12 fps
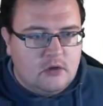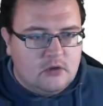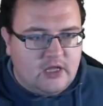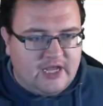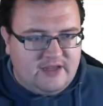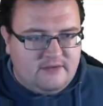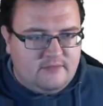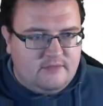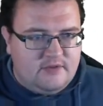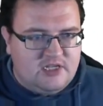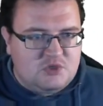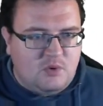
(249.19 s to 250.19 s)
like
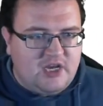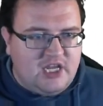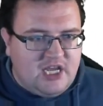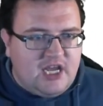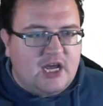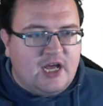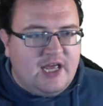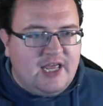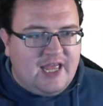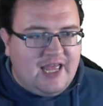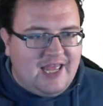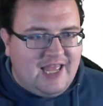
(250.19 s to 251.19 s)
this one here,
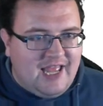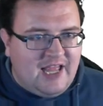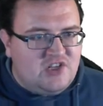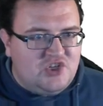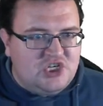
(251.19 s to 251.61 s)
it